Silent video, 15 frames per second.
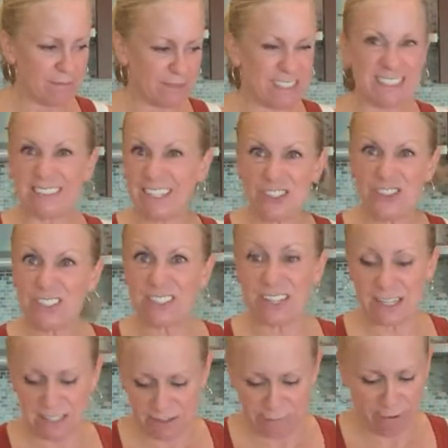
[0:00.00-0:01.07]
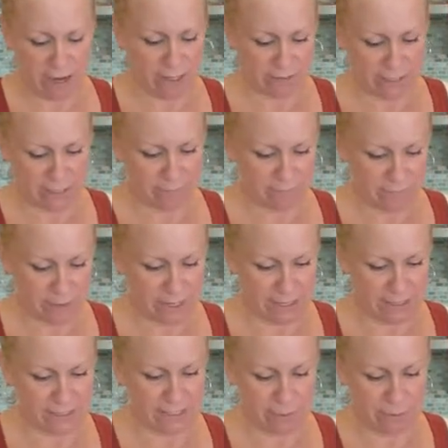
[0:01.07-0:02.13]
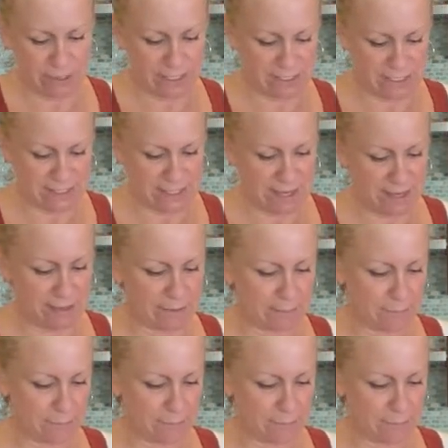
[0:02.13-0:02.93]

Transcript: deliciousness, frankly. Okay, let's see what this is like.